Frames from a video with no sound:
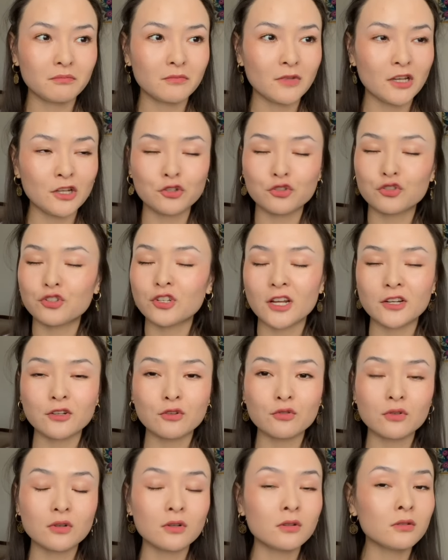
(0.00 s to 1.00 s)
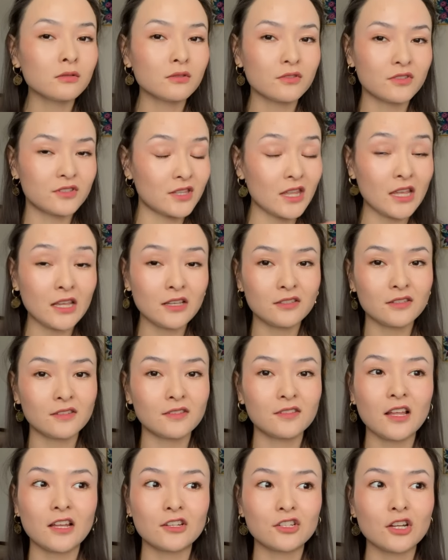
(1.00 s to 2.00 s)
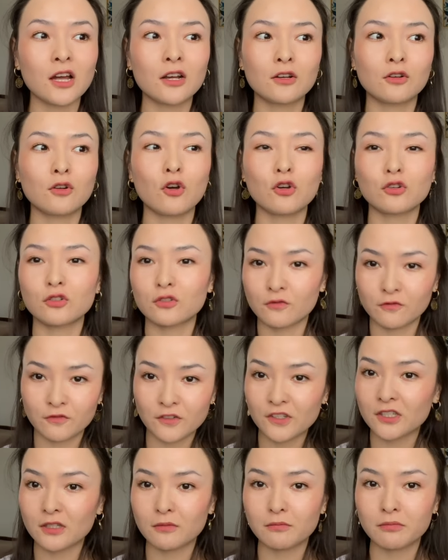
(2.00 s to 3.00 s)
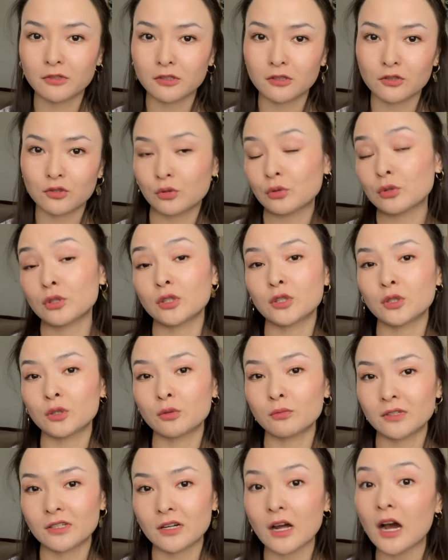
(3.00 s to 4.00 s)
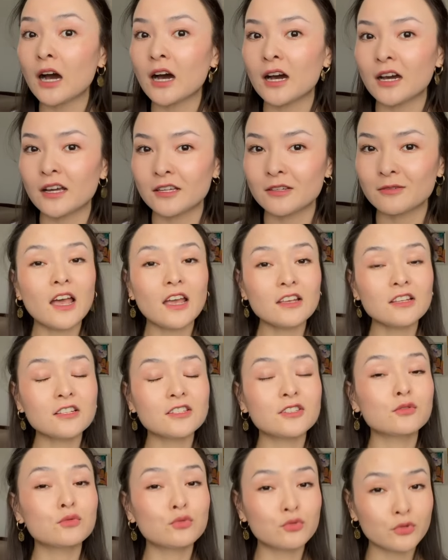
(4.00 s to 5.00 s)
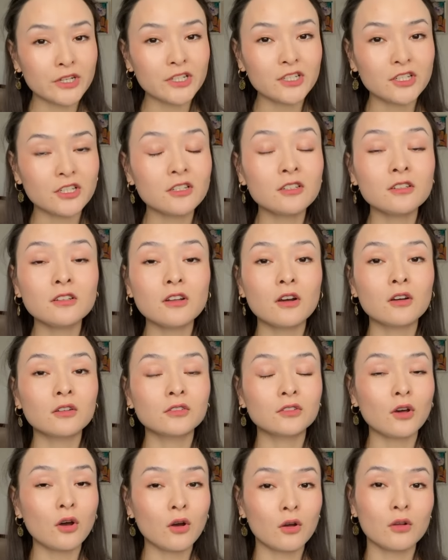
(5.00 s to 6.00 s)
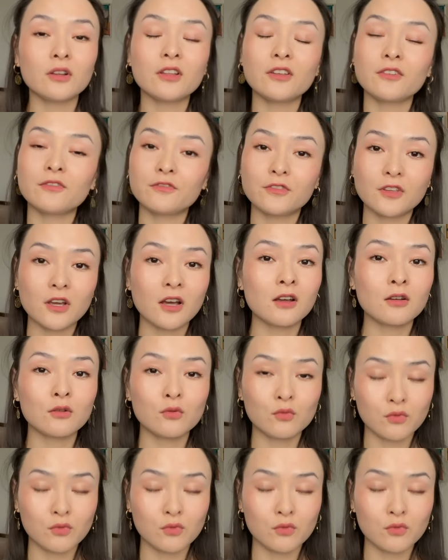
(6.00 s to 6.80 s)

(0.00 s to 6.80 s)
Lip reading: in general things that are not visible to a human eye. It's written on Olive Young